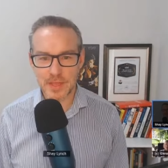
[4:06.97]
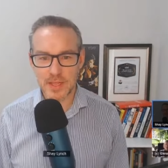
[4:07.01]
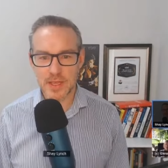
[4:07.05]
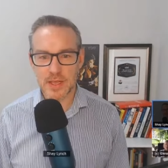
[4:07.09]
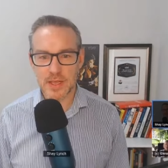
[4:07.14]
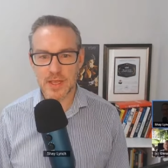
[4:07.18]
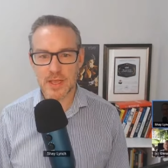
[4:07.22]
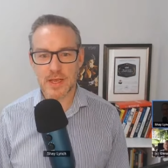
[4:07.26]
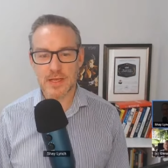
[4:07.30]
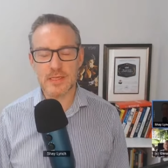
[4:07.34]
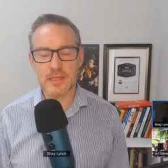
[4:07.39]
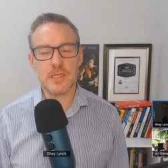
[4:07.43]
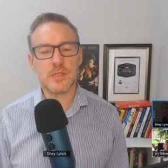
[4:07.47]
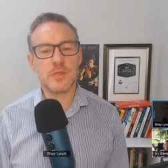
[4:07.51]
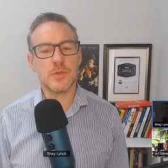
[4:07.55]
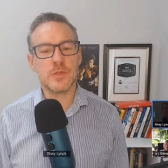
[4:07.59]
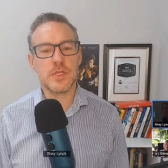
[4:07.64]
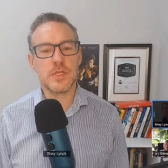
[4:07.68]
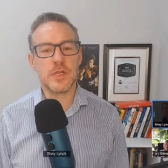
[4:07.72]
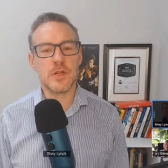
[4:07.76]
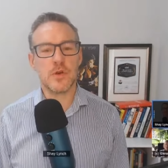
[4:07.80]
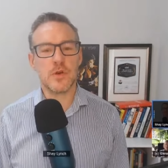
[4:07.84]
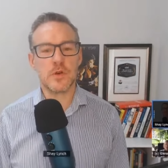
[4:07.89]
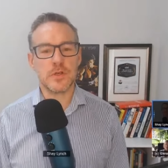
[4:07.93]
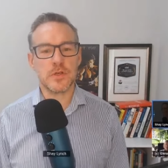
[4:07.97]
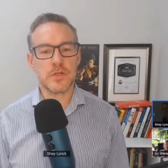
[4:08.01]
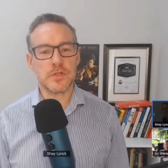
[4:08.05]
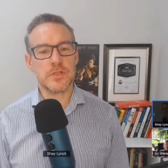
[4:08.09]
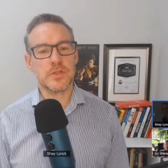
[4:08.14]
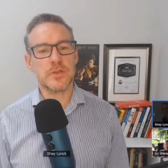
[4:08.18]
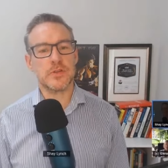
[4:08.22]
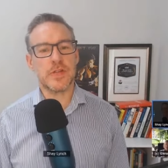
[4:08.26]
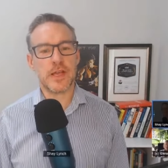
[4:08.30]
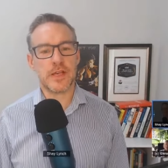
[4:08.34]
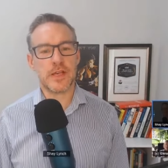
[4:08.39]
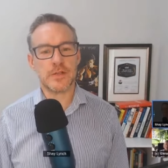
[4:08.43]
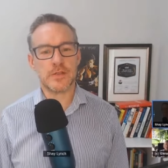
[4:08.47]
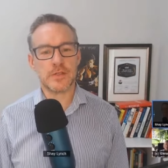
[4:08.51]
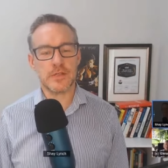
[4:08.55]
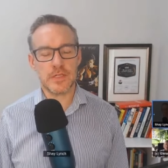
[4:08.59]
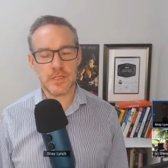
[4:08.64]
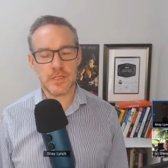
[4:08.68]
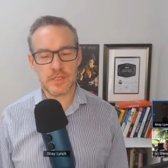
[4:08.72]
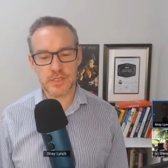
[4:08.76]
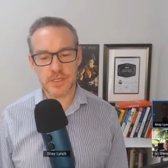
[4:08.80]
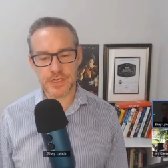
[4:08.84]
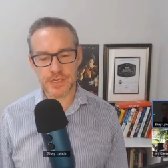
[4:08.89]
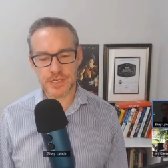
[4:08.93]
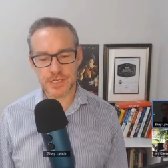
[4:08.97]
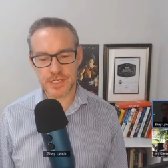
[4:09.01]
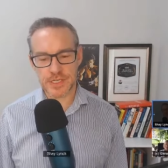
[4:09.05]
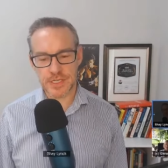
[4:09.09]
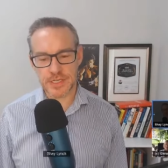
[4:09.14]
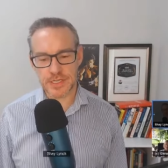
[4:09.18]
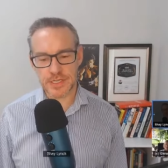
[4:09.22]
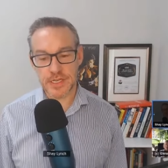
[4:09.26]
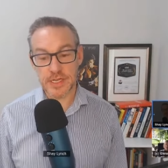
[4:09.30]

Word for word: And this was in August two thousand thirteen,